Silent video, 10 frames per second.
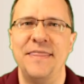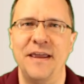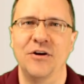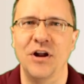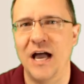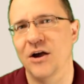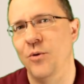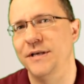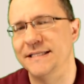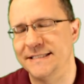they're not
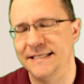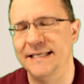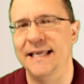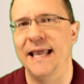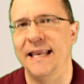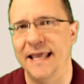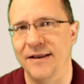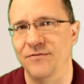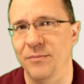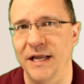going to see any
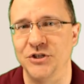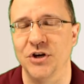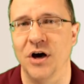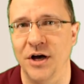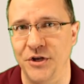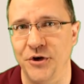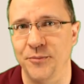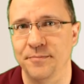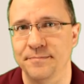information on you.